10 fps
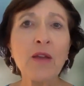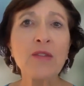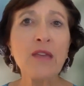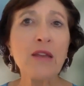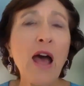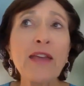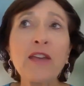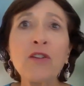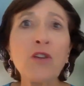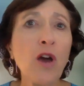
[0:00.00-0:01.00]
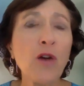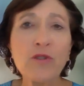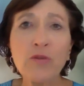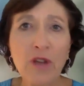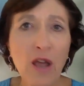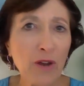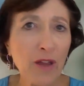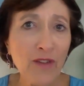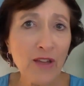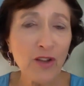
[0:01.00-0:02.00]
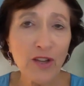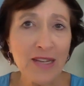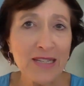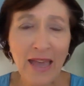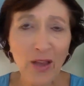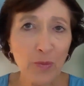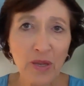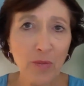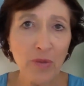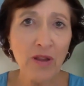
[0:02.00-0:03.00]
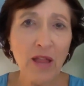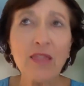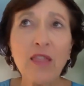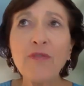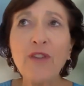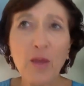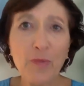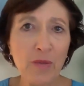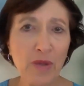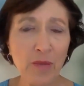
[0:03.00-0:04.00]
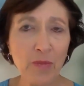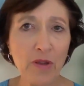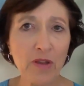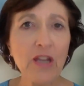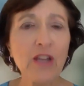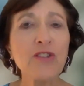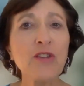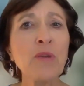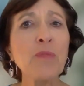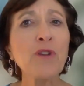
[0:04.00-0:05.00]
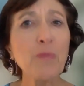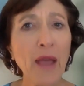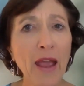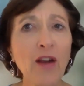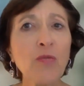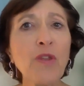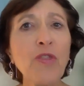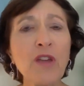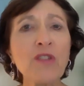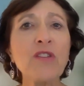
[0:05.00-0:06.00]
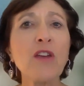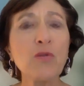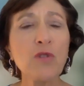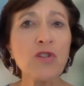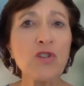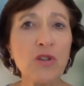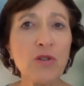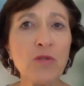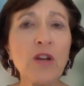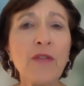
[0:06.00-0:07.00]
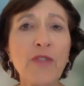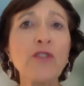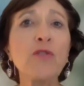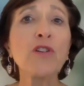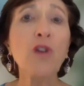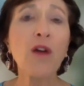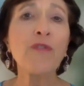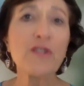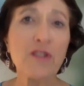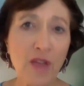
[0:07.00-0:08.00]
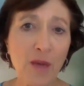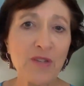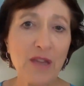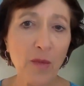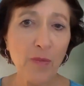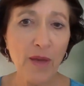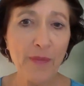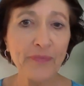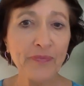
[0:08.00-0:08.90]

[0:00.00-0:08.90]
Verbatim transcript: said, I can go to a networking event looking to help people. I love helping people. So be prepared with things that you can do that you can offer to them to help them.